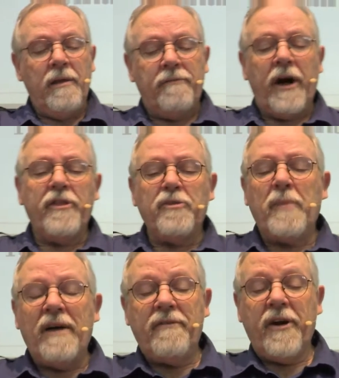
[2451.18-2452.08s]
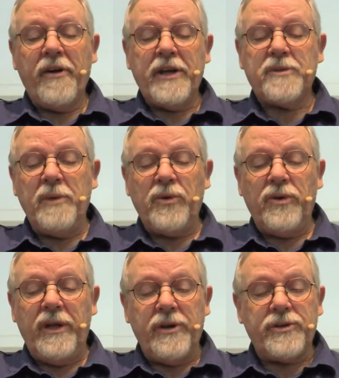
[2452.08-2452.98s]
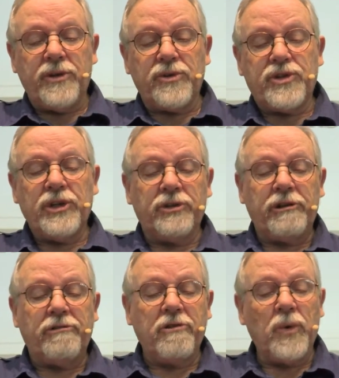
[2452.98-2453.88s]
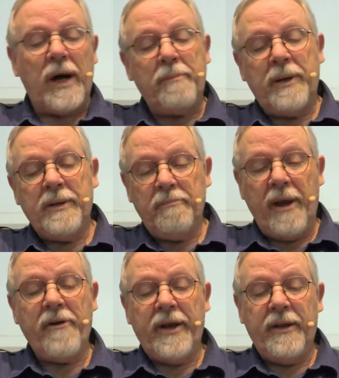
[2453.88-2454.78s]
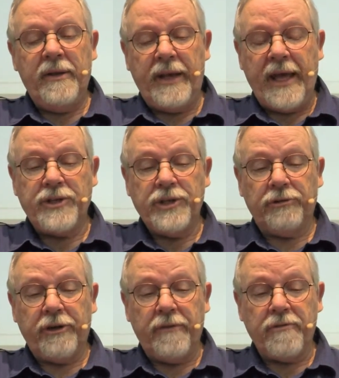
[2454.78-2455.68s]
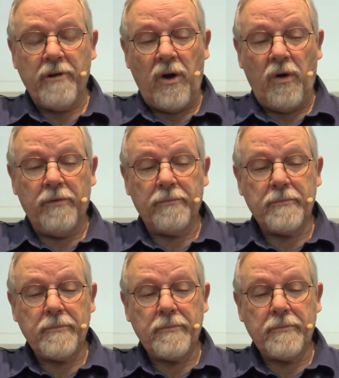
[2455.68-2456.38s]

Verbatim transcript: Fathered by various mutineers, those children grew up, married, and had children of their own.